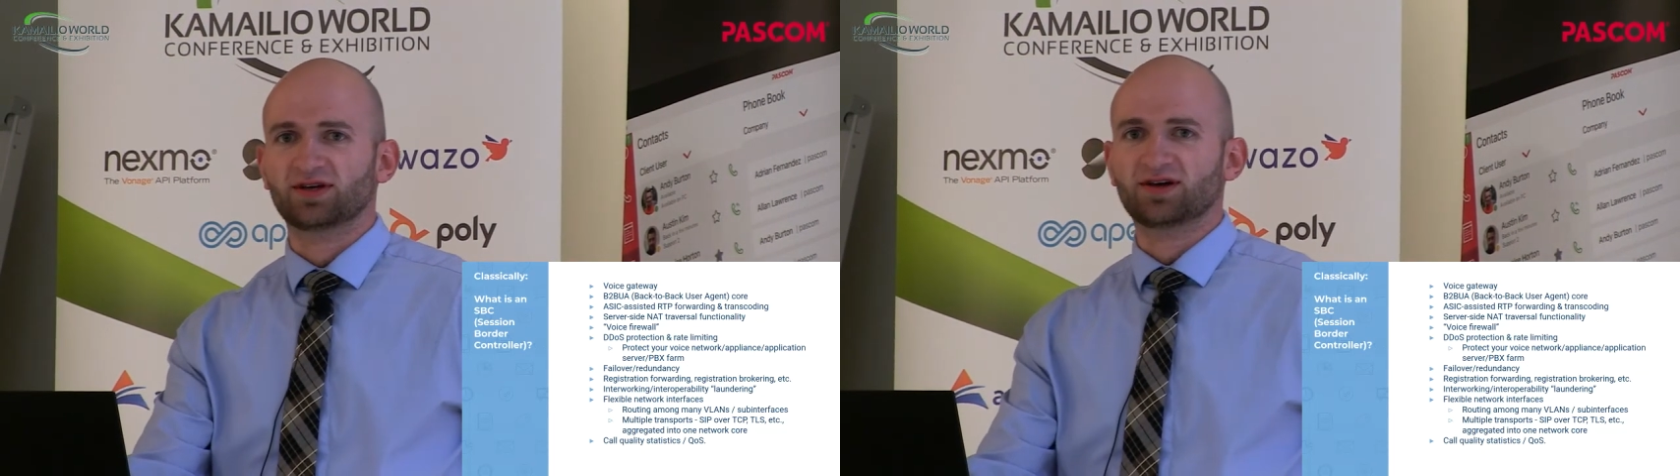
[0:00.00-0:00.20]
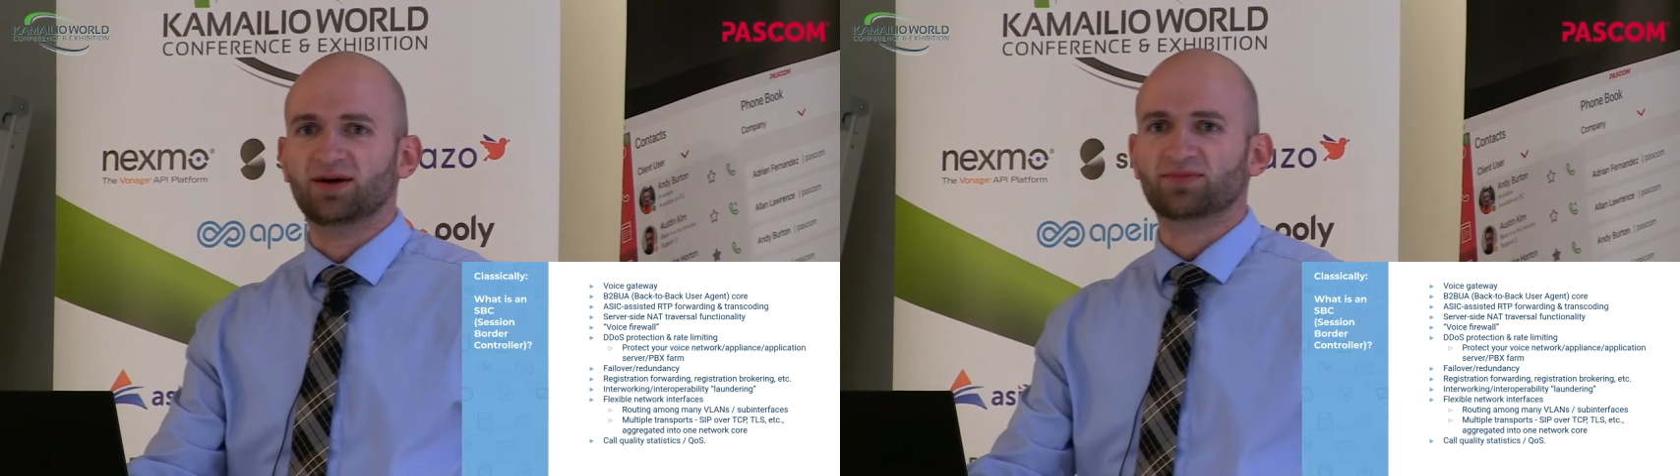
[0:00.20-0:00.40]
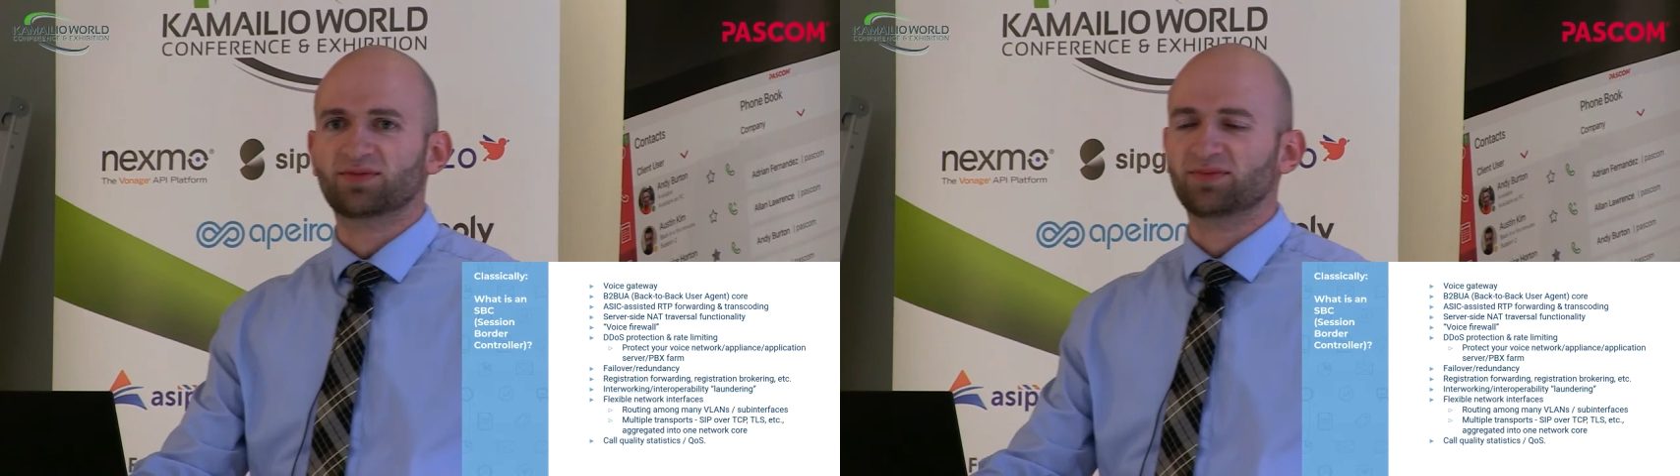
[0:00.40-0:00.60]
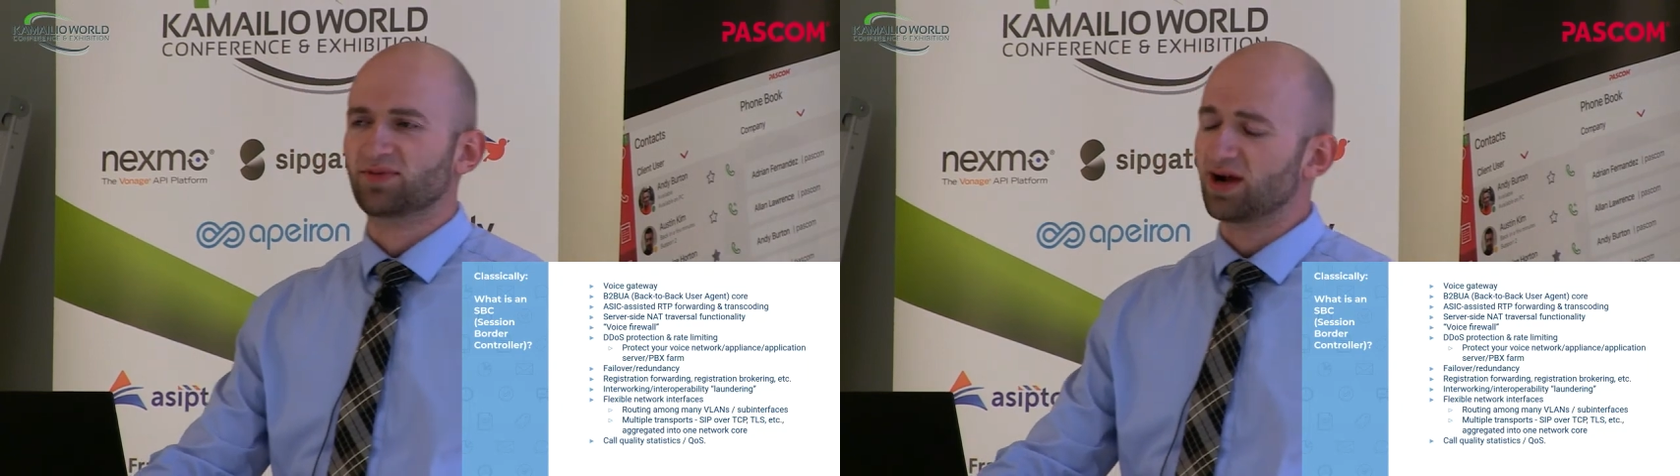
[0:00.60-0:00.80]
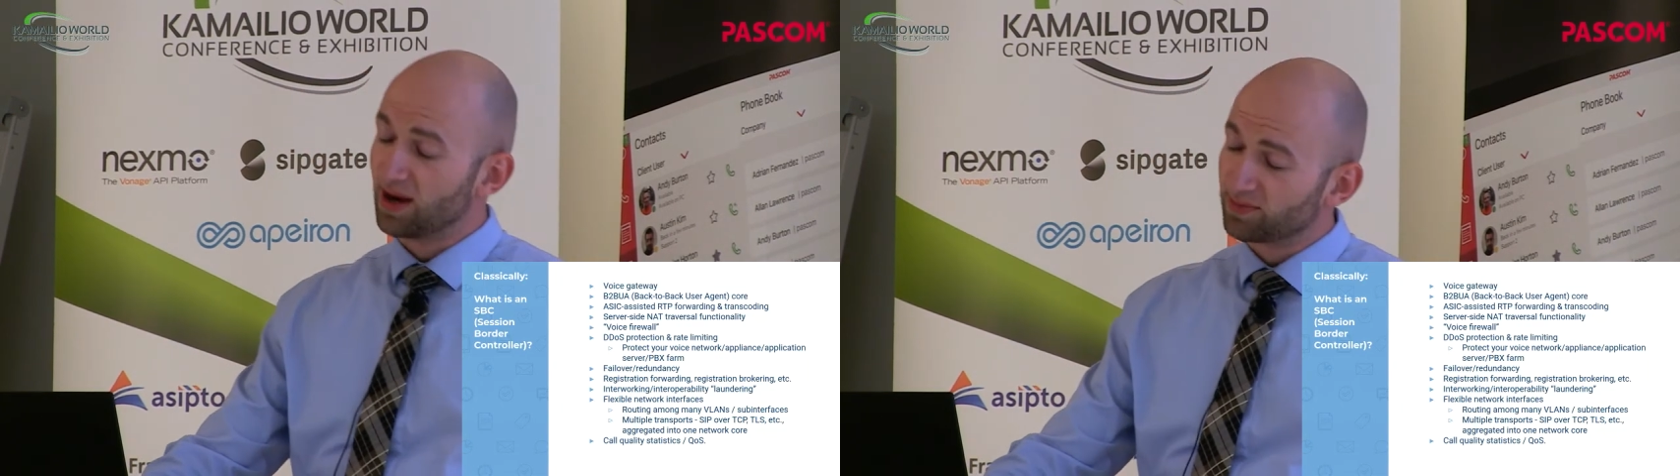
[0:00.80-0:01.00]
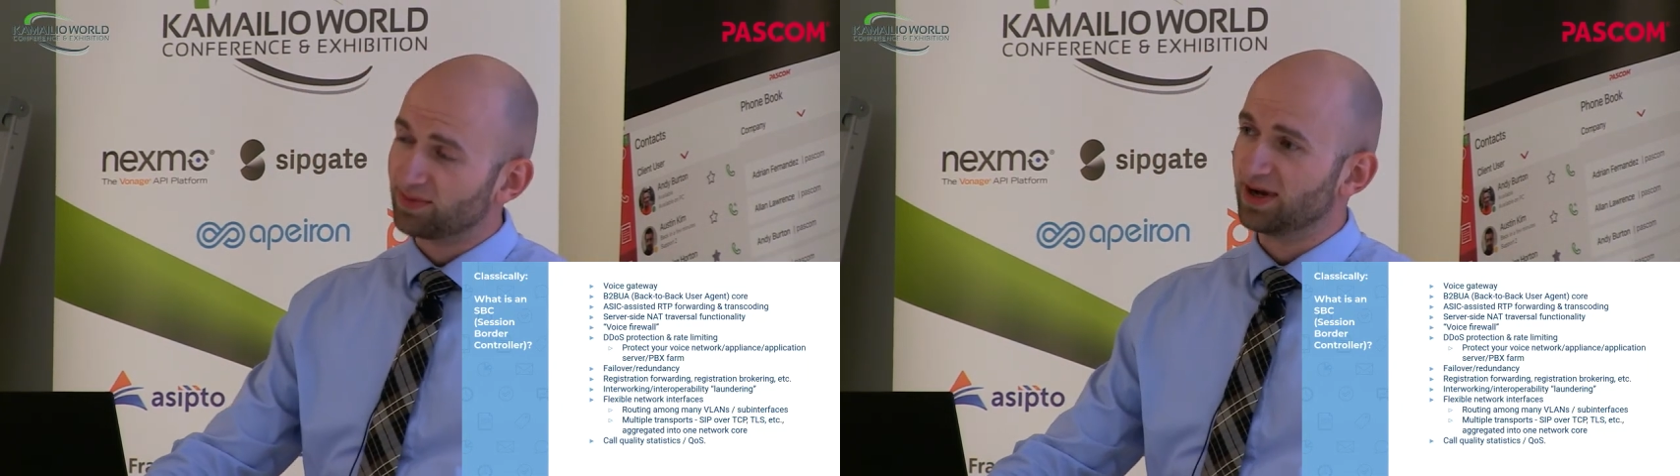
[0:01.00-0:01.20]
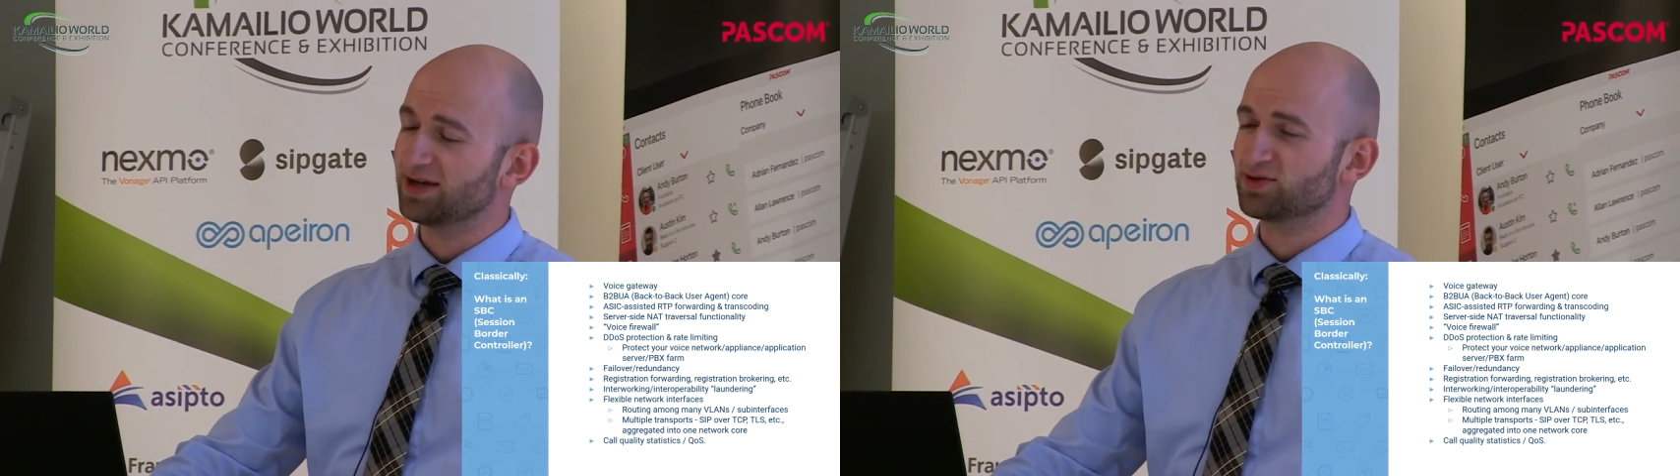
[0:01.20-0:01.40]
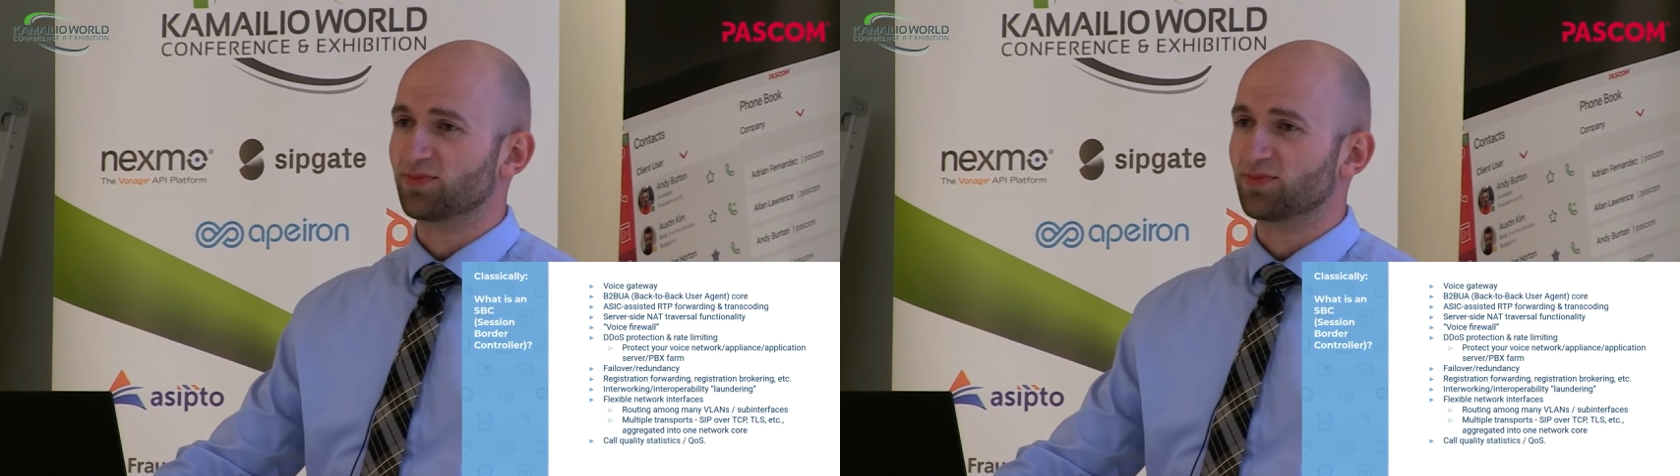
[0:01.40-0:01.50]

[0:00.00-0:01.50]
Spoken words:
compromise